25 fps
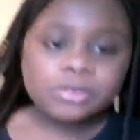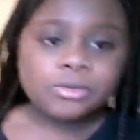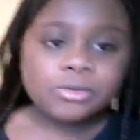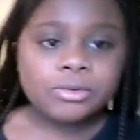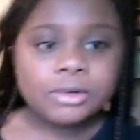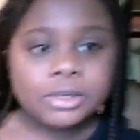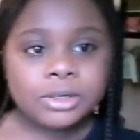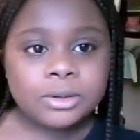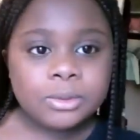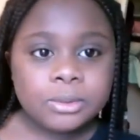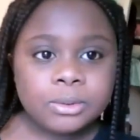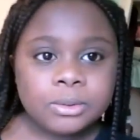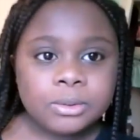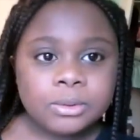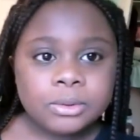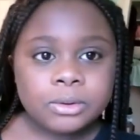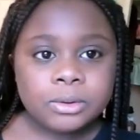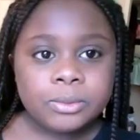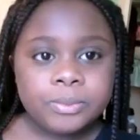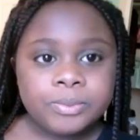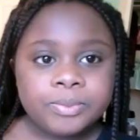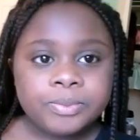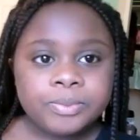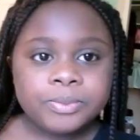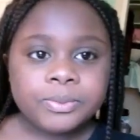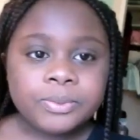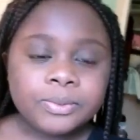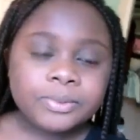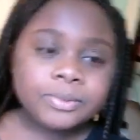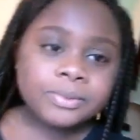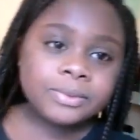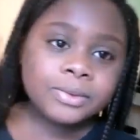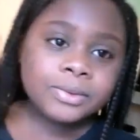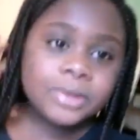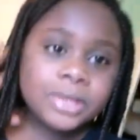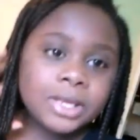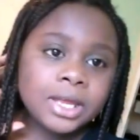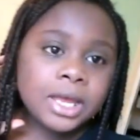It looks really cool.
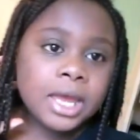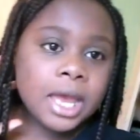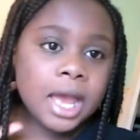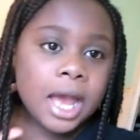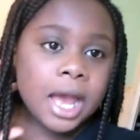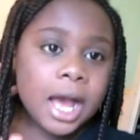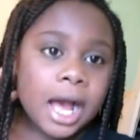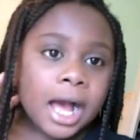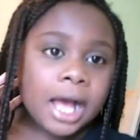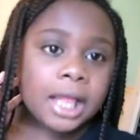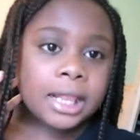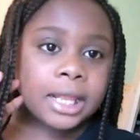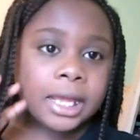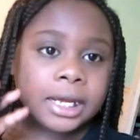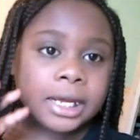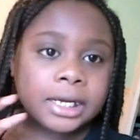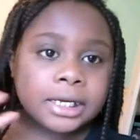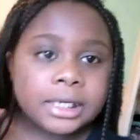I